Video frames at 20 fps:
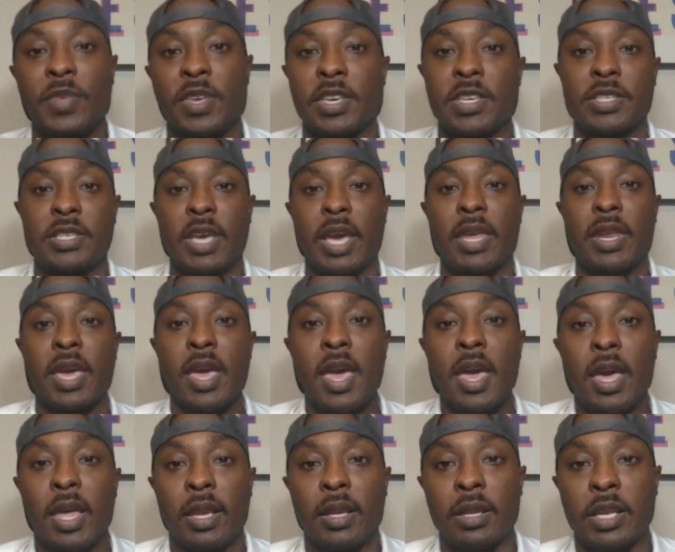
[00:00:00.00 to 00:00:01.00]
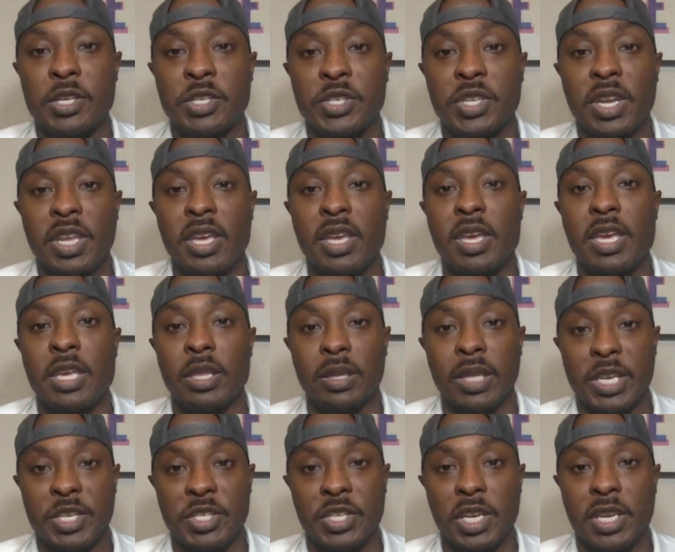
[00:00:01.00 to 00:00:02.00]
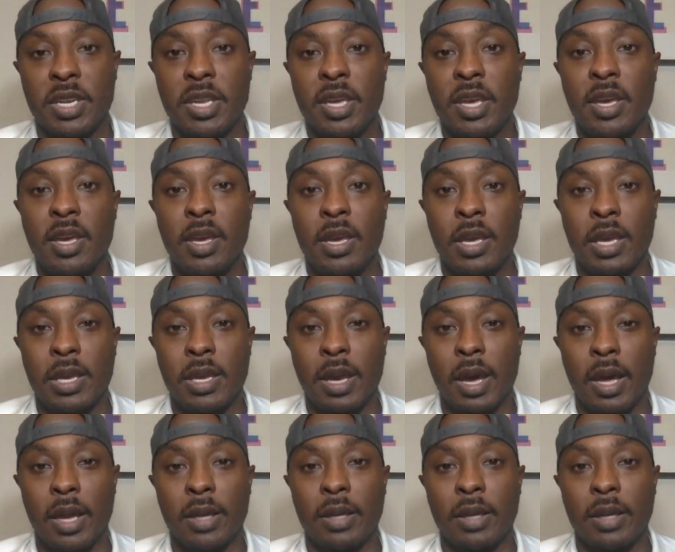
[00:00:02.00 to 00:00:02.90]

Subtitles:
he said, he listed his